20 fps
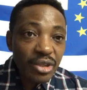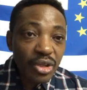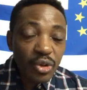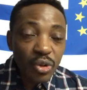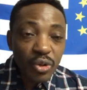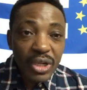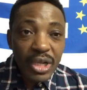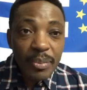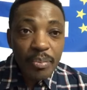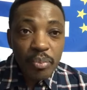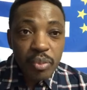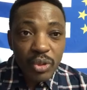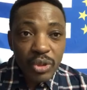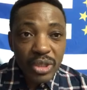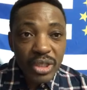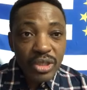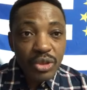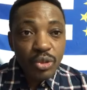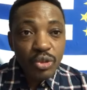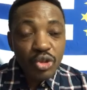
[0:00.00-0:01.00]
not only
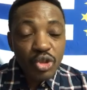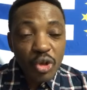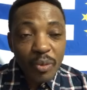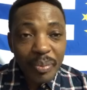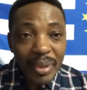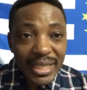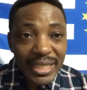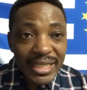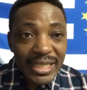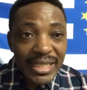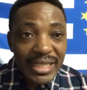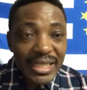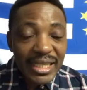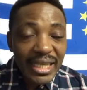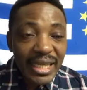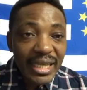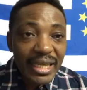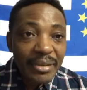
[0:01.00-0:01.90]
put to jeopardy